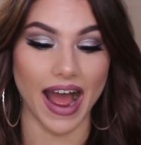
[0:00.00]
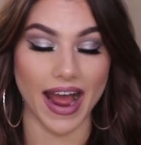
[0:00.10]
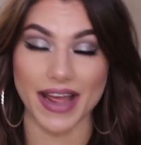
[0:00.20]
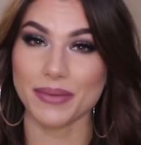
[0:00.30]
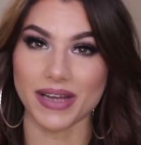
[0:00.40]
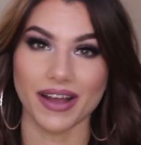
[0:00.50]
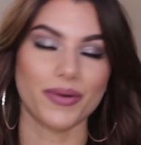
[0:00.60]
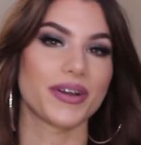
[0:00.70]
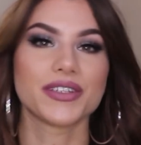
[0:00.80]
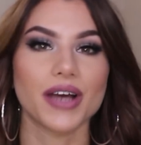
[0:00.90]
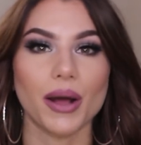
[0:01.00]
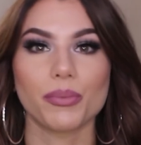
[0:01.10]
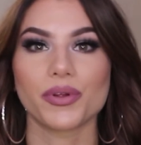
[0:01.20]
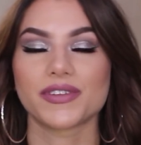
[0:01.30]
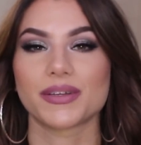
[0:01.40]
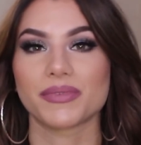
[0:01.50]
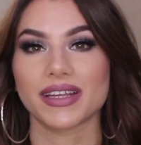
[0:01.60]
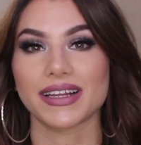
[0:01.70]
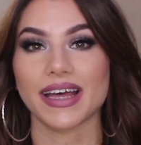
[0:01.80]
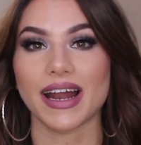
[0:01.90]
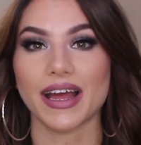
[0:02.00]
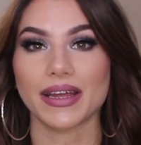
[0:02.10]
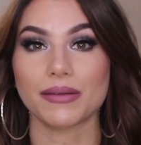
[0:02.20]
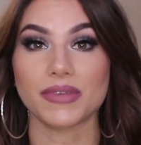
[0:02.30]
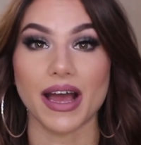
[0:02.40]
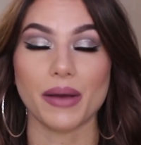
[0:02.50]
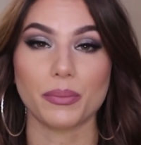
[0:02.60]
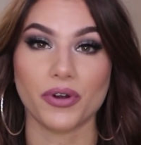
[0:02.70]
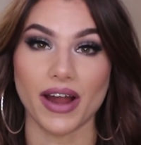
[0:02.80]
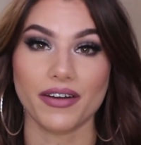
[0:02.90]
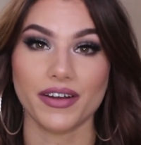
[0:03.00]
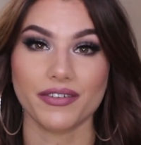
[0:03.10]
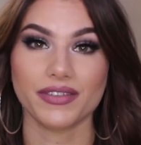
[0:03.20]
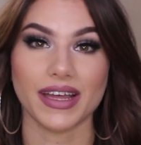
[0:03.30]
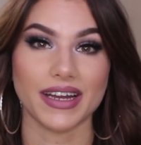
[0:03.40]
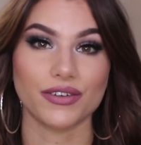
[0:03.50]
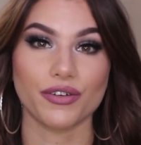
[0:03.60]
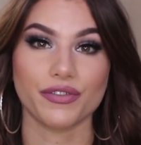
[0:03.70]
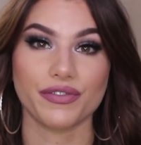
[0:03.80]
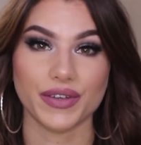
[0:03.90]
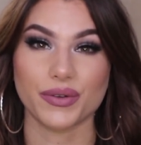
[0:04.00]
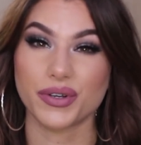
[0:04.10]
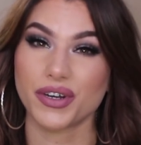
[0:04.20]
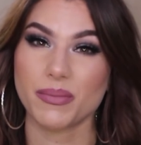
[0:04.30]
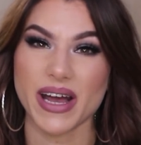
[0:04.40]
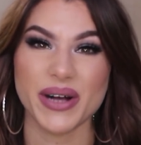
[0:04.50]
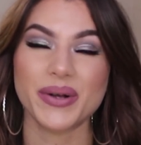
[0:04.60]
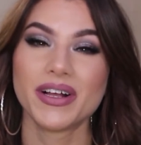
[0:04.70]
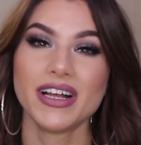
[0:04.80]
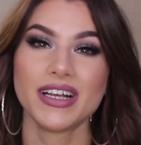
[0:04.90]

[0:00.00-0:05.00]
I am not going to upload something that I am not proud of, that I don't feel good about.